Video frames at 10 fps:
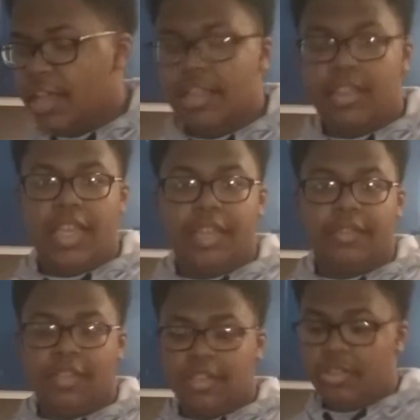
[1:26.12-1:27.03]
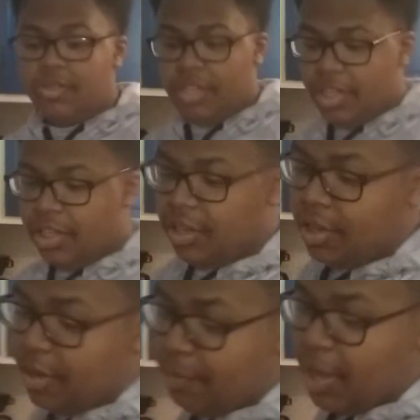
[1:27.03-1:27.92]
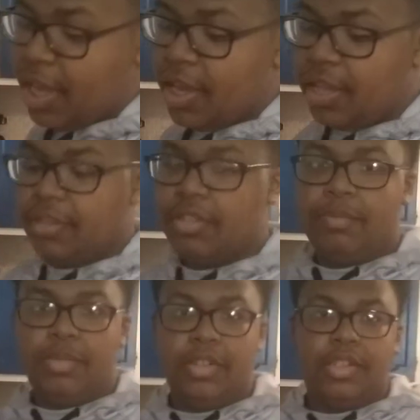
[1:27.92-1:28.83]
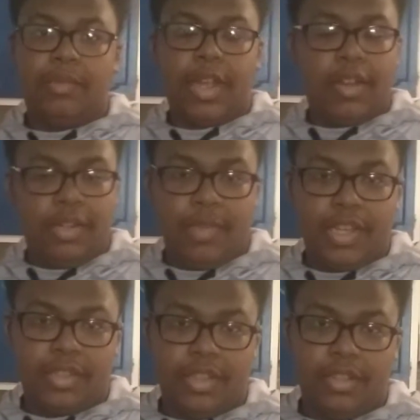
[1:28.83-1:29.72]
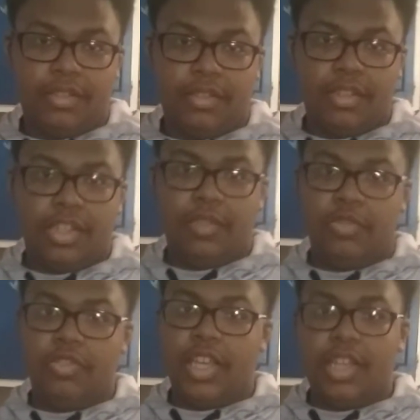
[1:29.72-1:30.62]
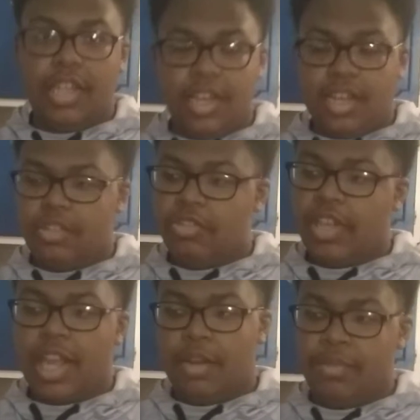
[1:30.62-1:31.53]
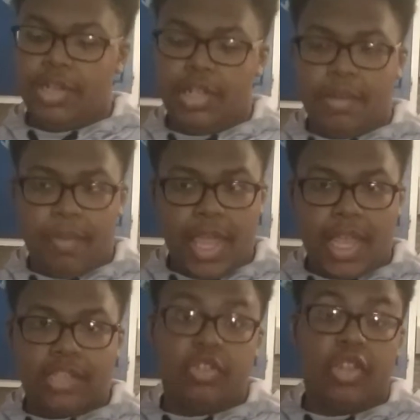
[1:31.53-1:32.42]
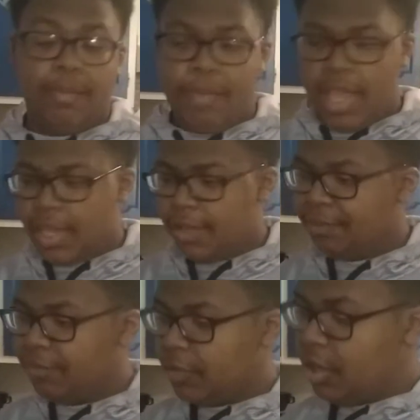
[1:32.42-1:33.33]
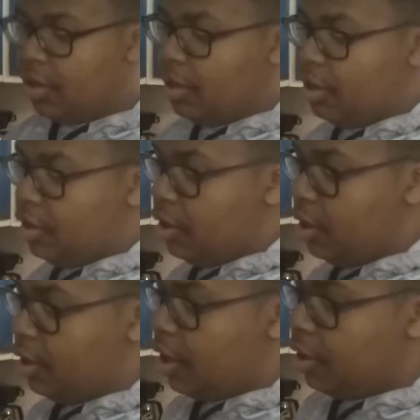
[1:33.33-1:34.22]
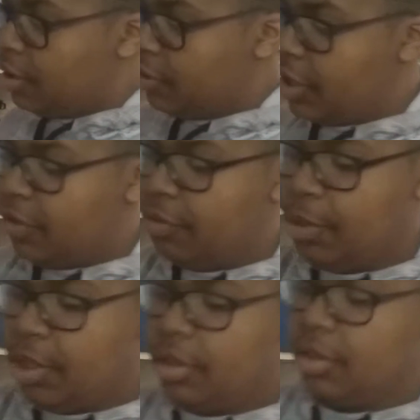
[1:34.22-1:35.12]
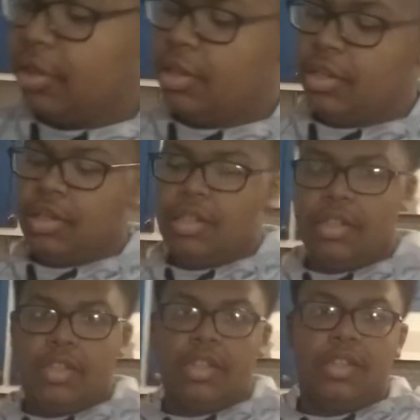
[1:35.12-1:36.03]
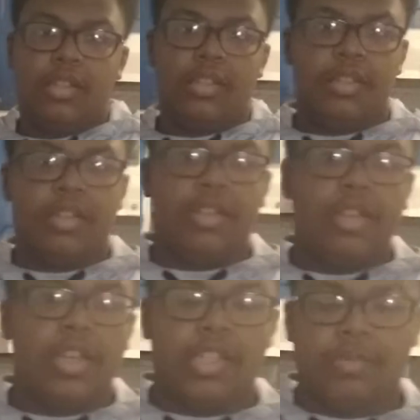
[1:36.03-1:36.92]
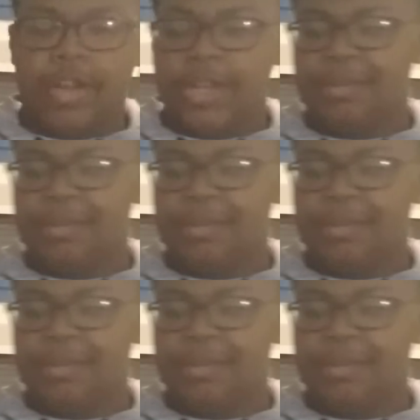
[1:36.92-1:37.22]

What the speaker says: Then you'll need a pan to put the brownie mix in, because once you get done, you gotta put it in a pan so you can bake it. Another ingredient will be cooking spray.